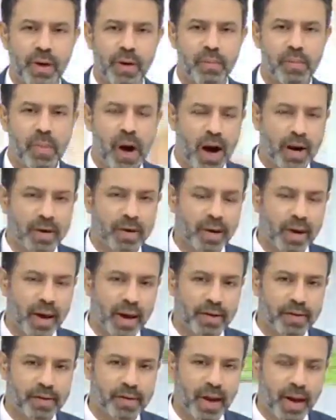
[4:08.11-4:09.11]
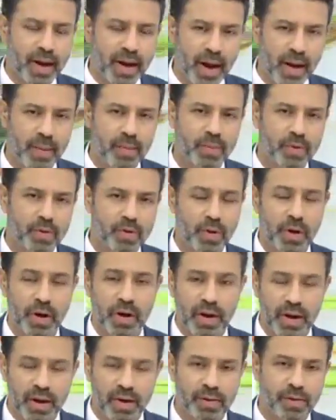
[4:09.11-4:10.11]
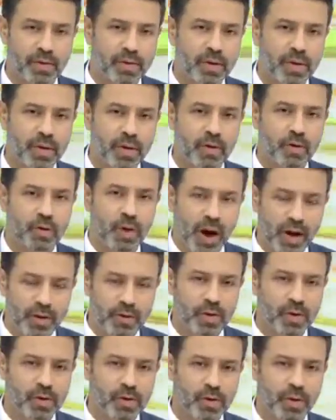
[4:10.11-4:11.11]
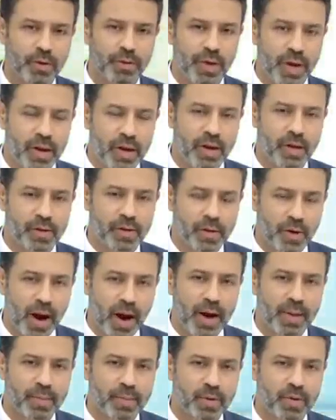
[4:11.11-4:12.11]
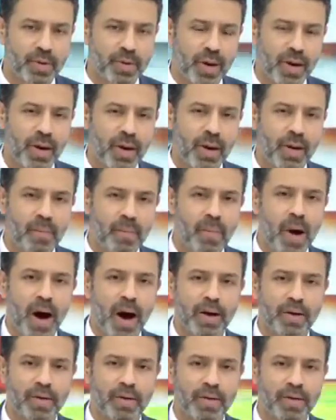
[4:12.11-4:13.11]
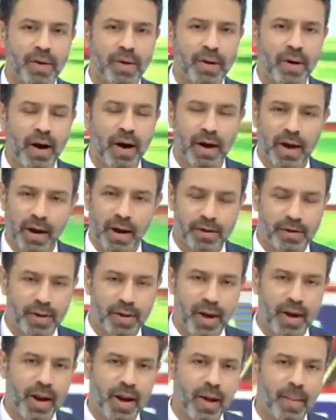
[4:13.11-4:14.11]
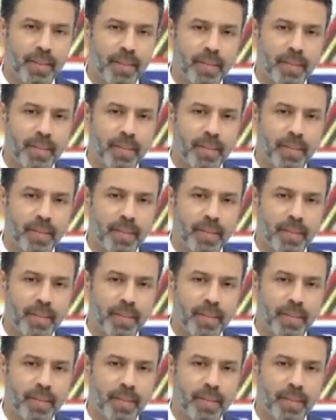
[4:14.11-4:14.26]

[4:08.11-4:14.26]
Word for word: marked against their names, or at least charges of heinous crimes marked against their name.